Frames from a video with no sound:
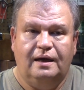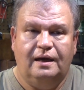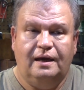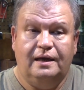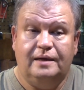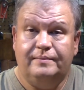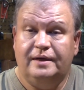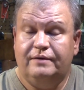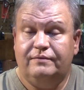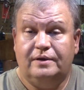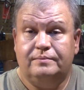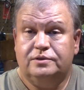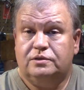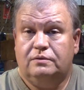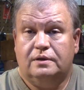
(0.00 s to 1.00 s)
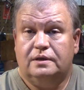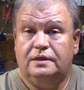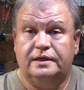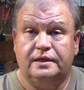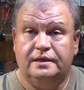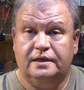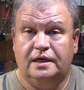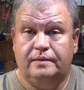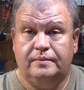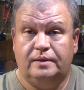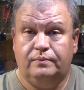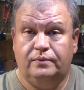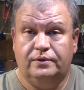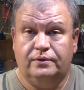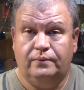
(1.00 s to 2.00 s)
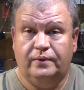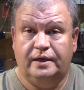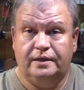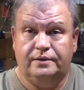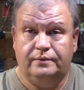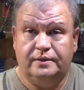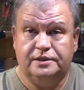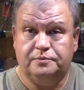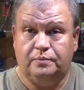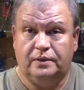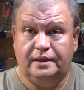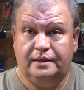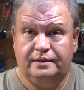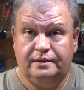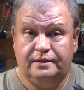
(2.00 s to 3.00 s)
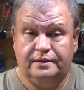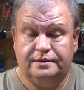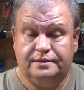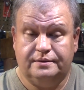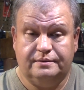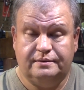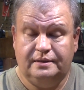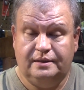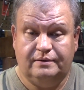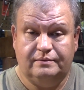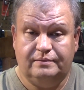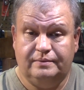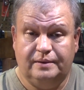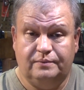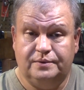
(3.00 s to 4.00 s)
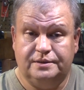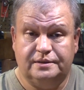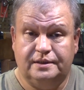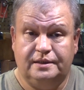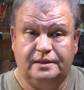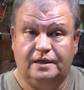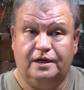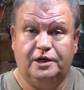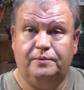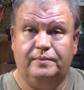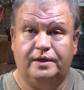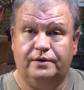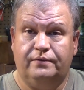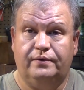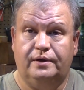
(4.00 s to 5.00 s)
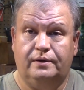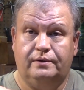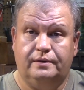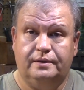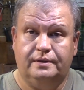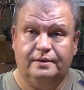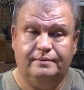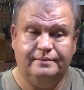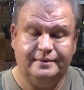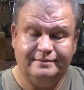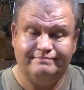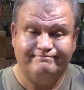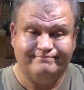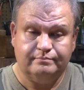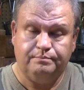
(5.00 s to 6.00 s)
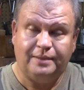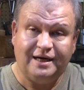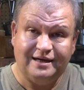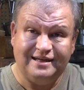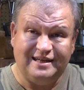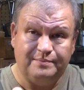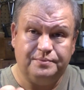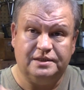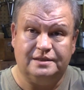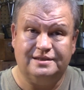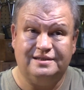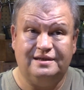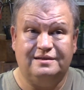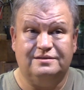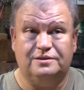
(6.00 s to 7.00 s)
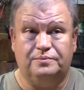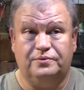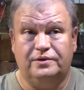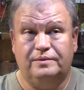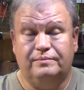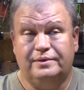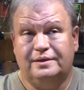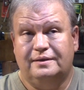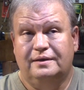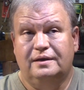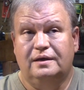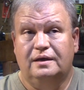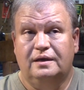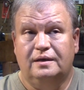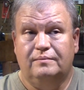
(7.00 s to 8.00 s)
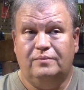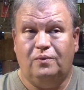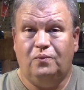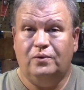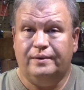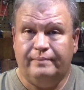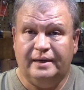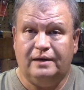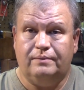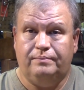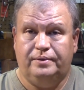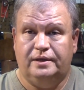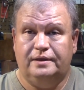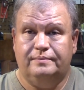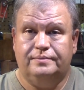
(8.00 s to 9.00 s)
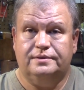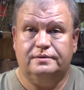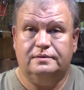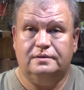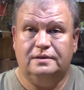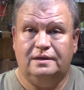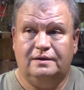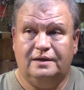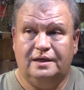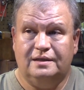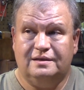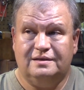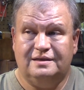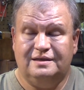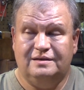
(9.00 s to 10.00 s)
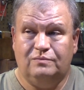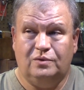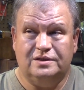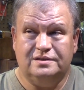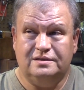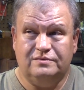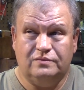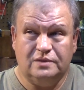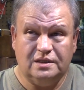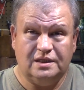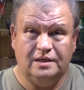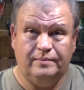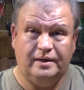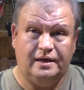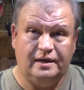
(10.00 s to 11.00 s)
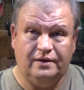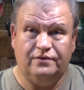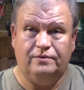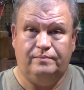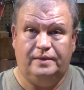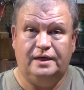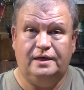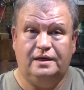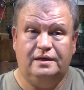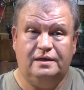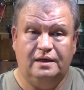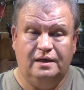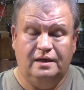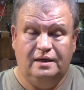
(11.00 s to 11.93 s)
And I'm struggling to come up with a way to explain this. You know, it was a documentary on pipes, ostensibly, but what about pipes? You know, it wasn't really about how they're made.